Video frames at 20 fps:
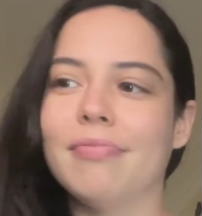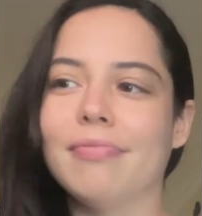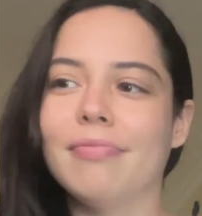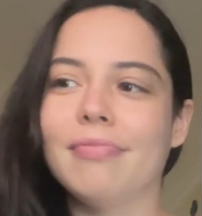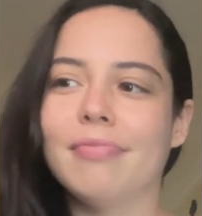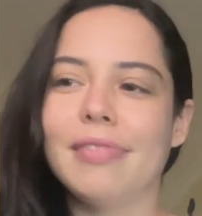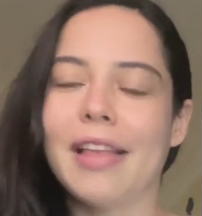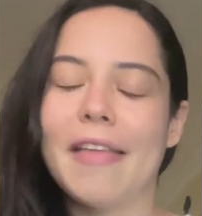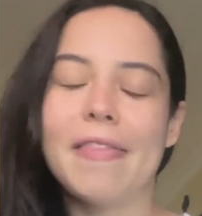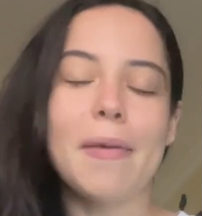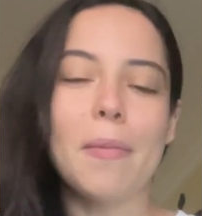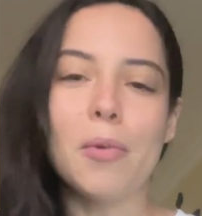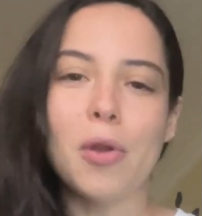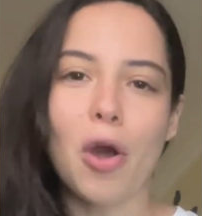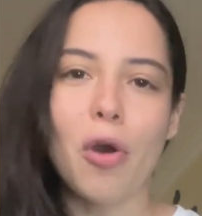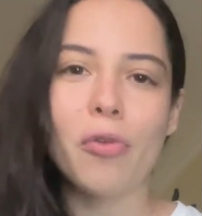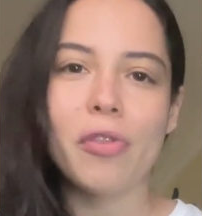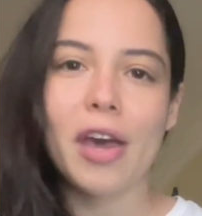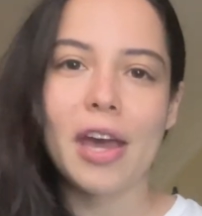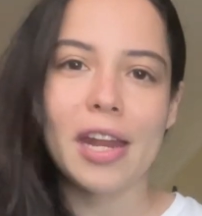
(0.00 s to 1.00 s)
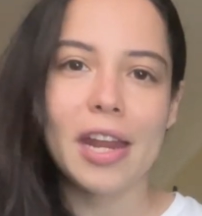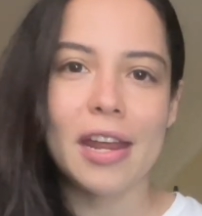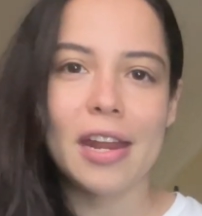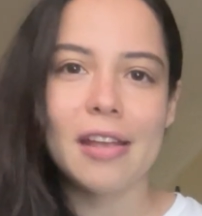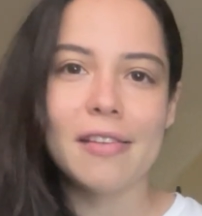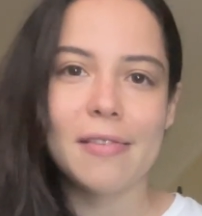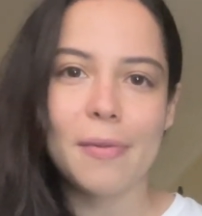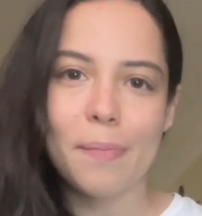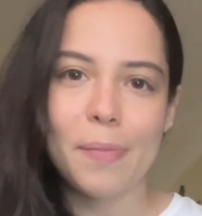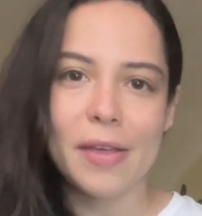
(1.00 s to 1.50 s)
let them know that it
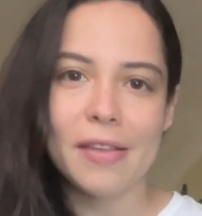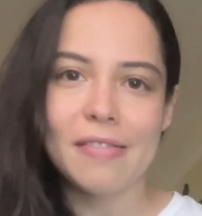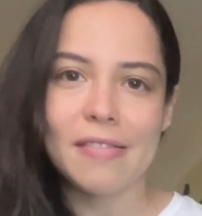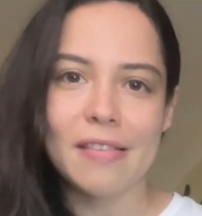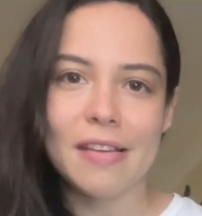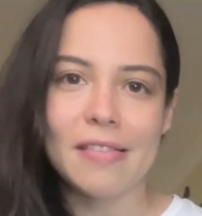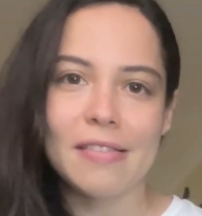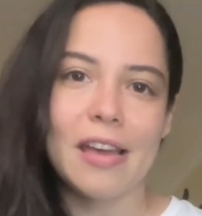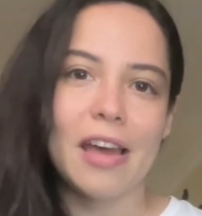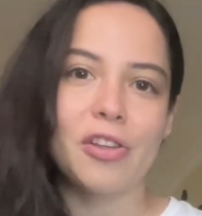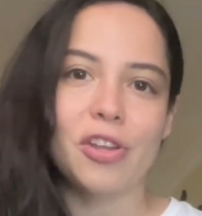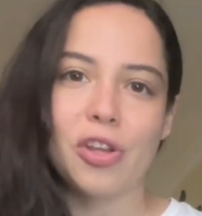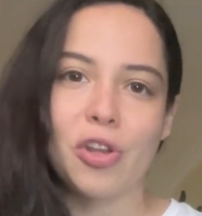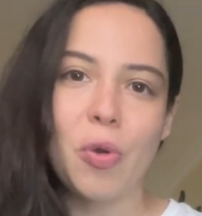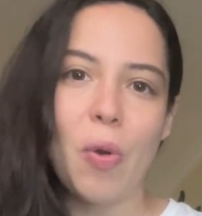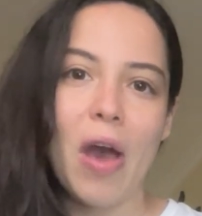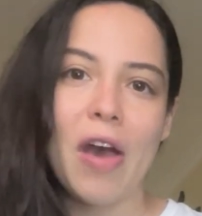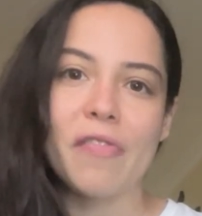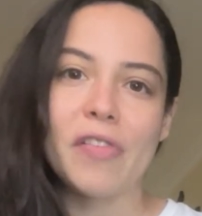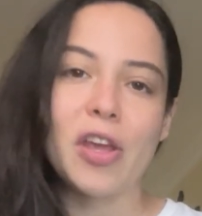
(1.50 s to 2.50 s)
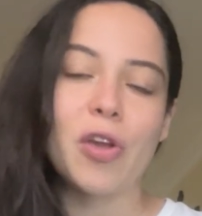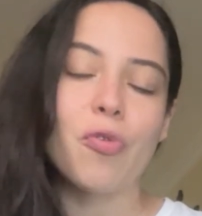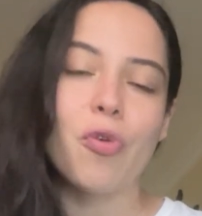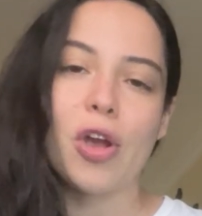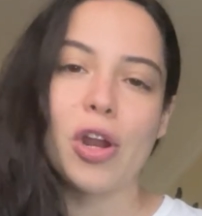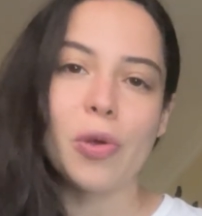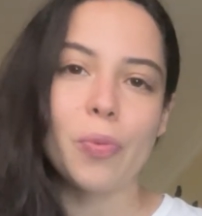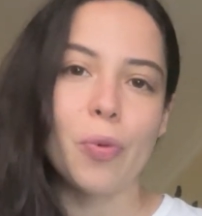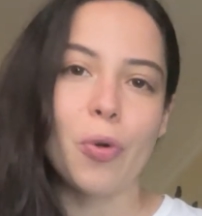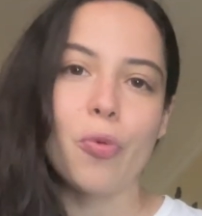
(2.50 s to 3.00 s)
is a business and you do have
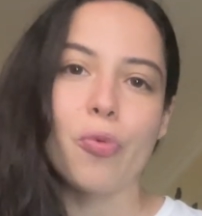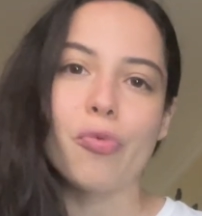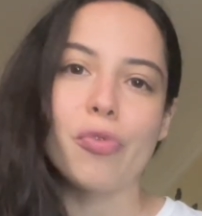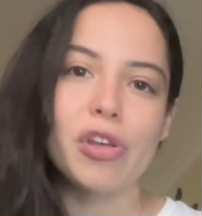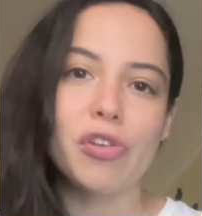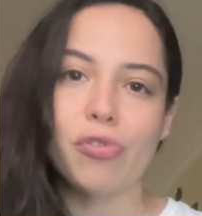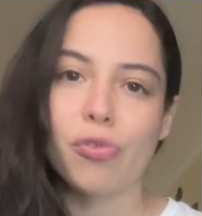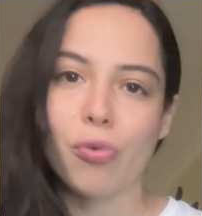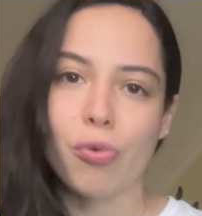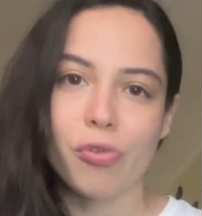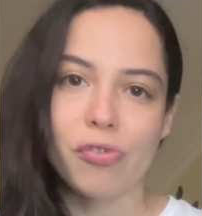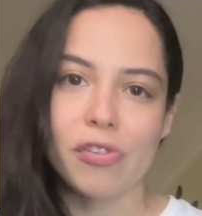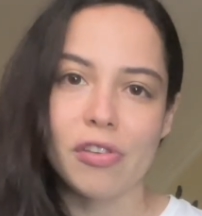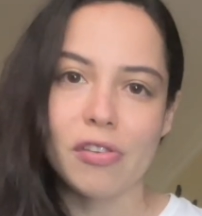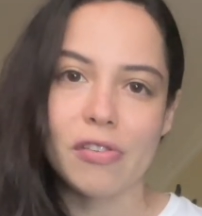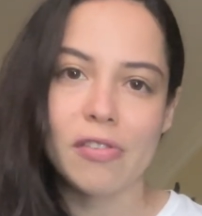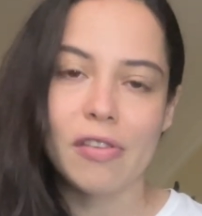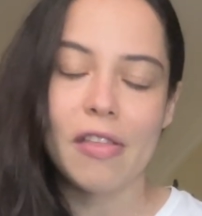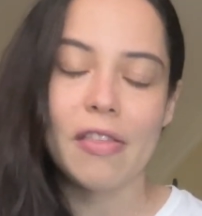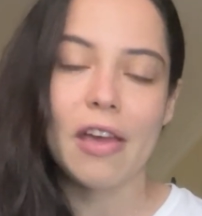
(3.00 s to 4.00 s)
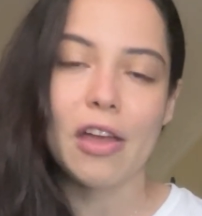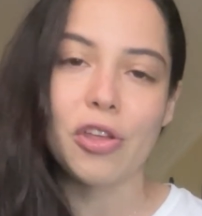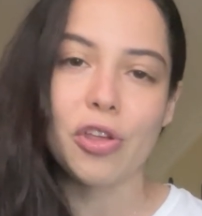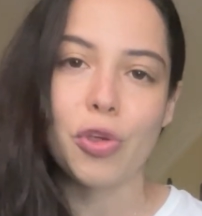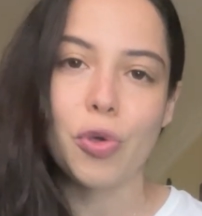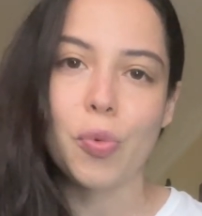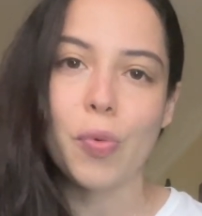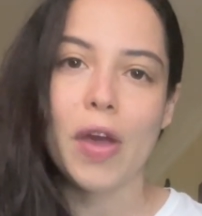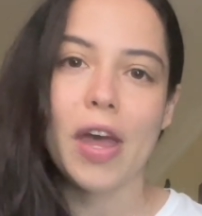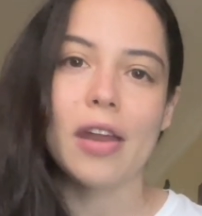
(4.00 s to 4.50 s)
incredible resources that
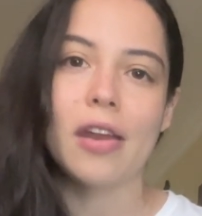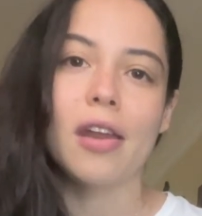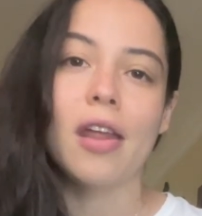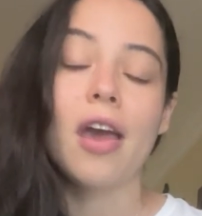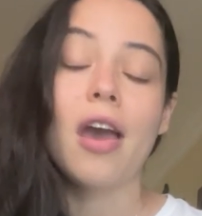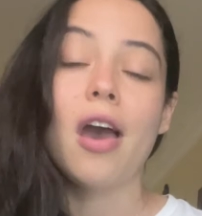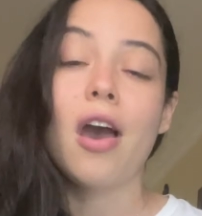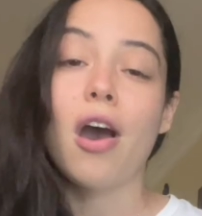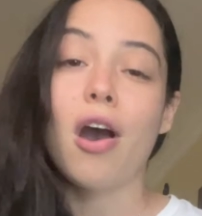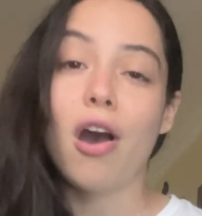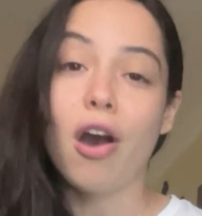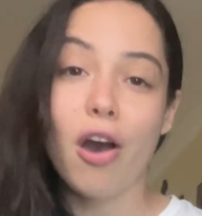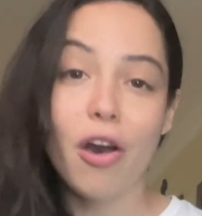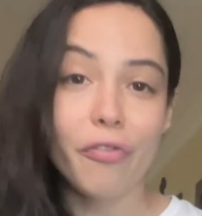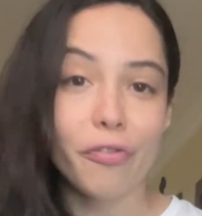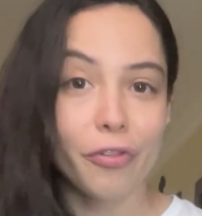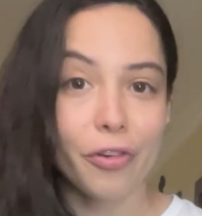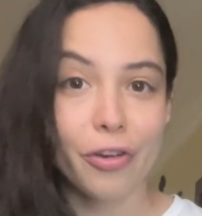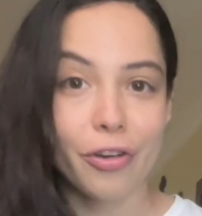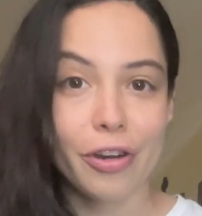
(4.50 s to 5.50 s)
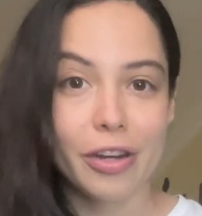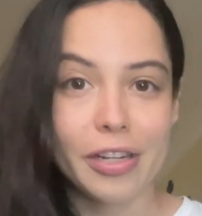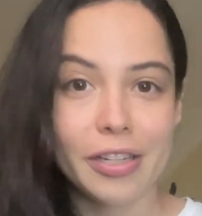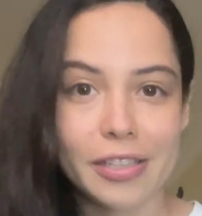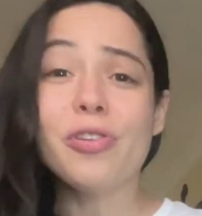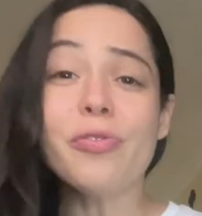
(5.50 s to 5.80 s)
you can offer.